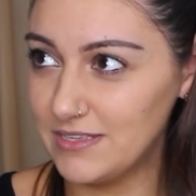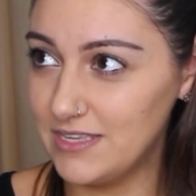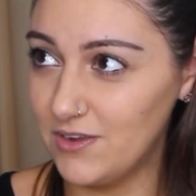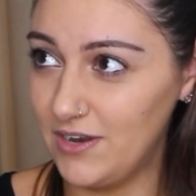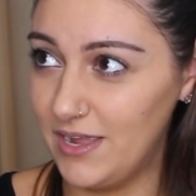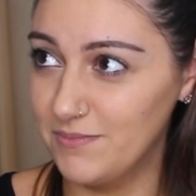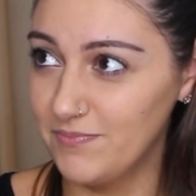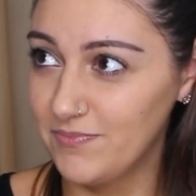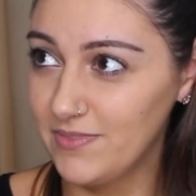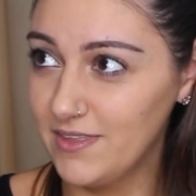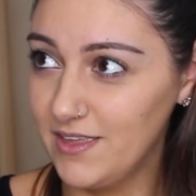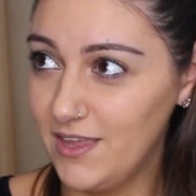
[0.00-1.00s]
I say your name?
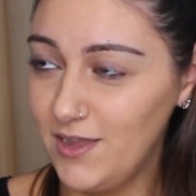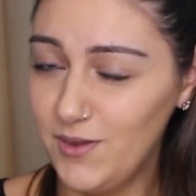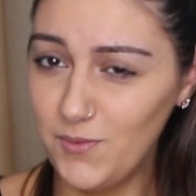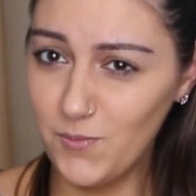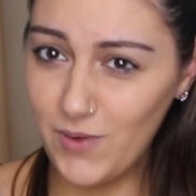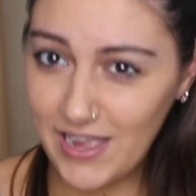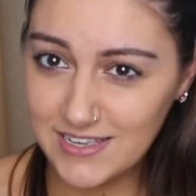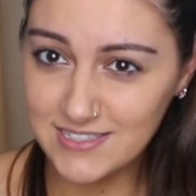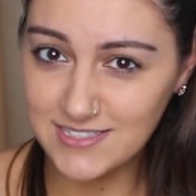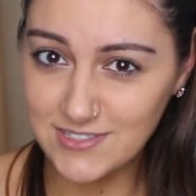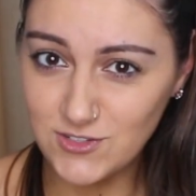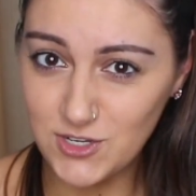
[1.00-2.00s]

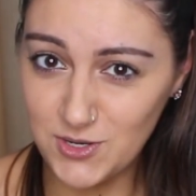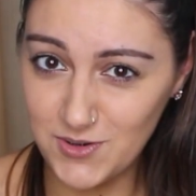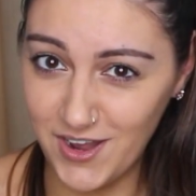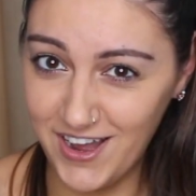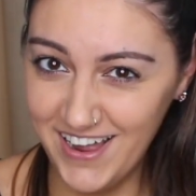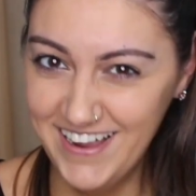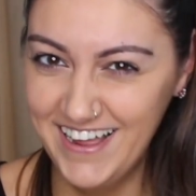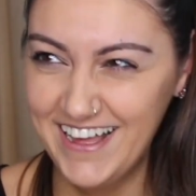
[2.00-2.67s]
Where's Duda?